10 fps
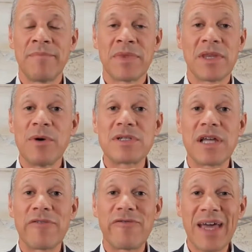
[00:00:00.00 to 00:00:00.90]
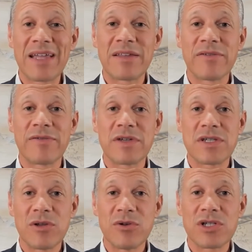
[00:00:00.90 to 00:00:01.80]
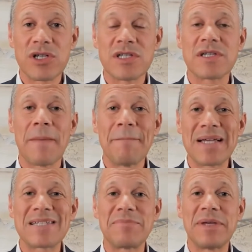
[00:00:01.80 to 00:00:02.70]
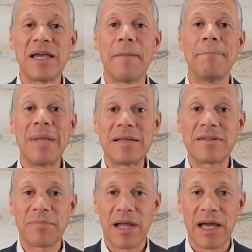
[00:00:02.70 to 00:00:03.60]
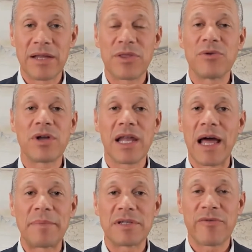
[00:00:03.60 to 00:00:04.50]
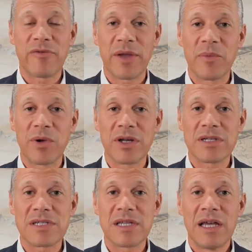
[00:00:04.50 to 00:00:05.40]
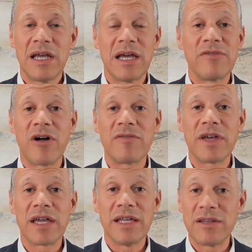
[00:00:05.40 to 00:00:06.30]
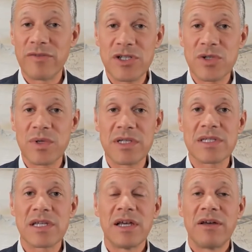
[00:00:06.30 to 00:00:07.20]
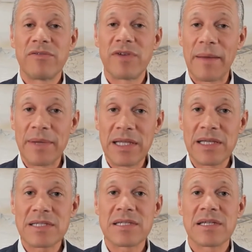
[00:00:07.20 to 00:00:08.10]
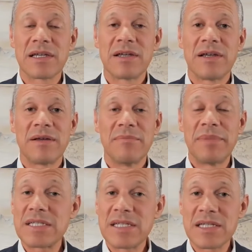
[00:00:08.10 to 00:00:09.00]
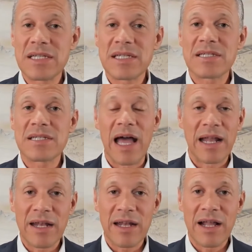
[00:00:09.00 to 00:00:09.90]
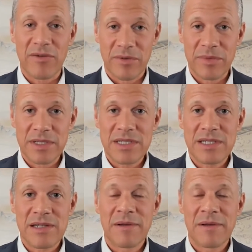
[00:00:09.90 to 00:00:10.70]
The most effective solutions must be multiplied through collaborative frameworks involving individuals, families, businesses, and governments.